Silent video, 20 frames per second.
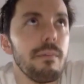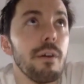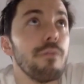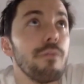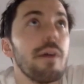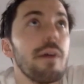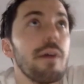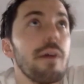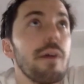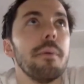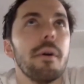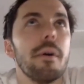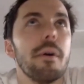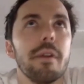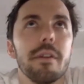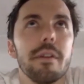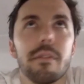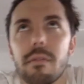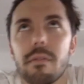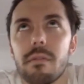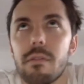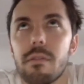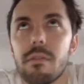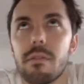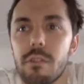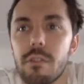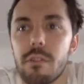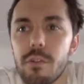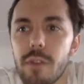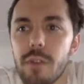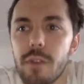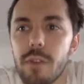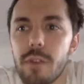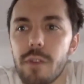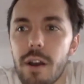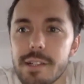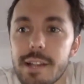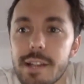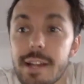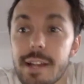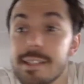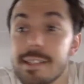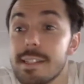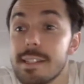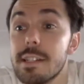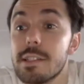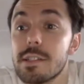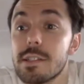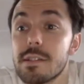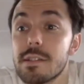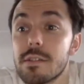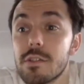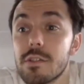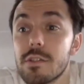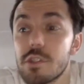February 2019,